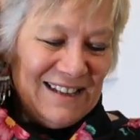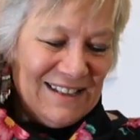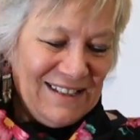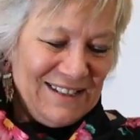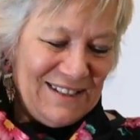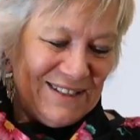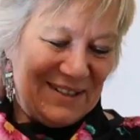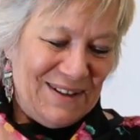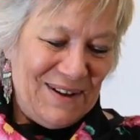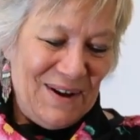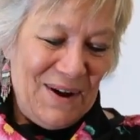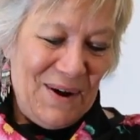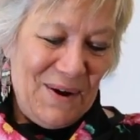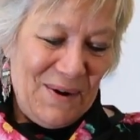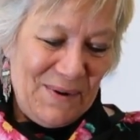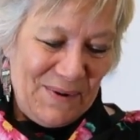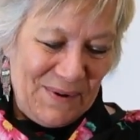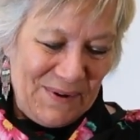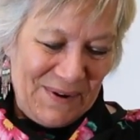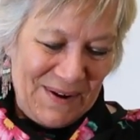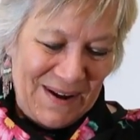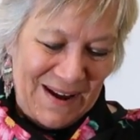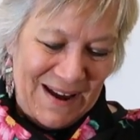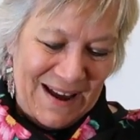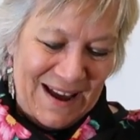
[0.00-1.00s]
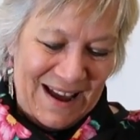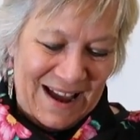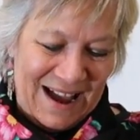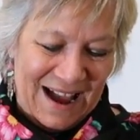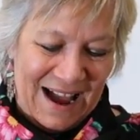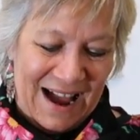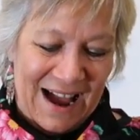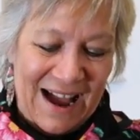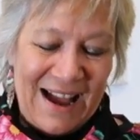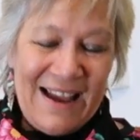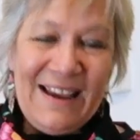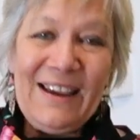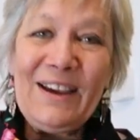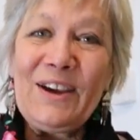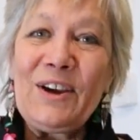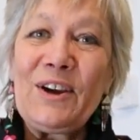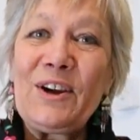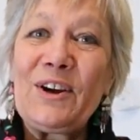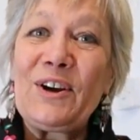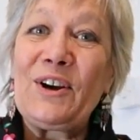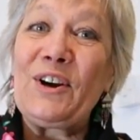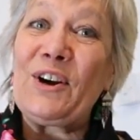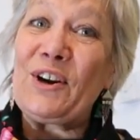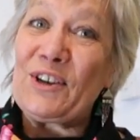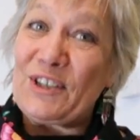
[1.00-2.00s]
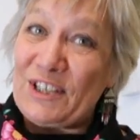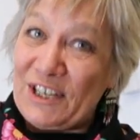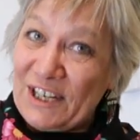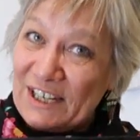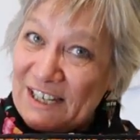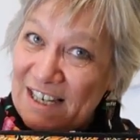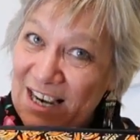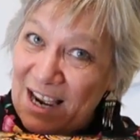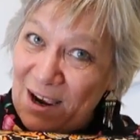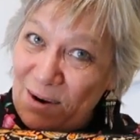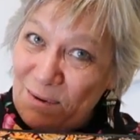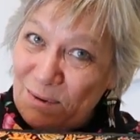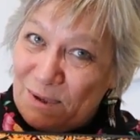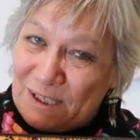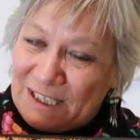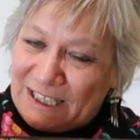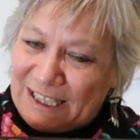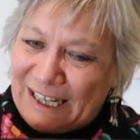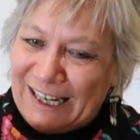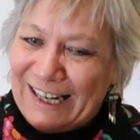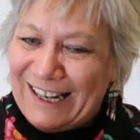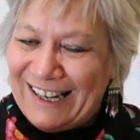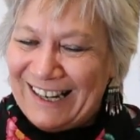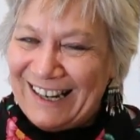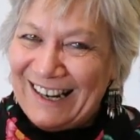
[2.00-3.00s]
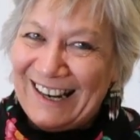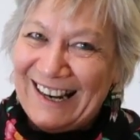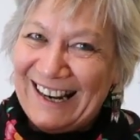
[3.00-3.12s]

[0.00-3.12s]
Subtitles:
So I cut it out.